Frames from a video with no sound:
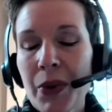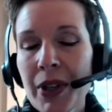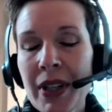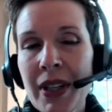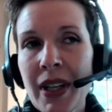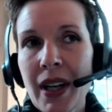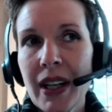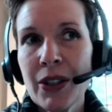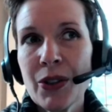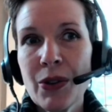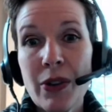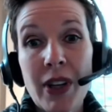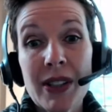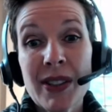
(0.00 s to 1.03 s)
one in
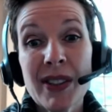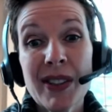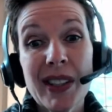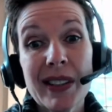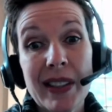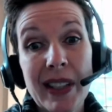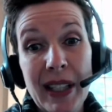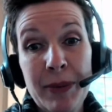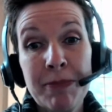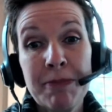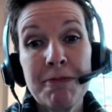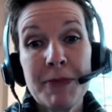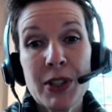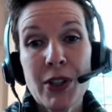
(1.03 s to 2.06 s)

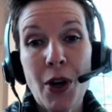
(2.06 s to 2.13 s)
2016. So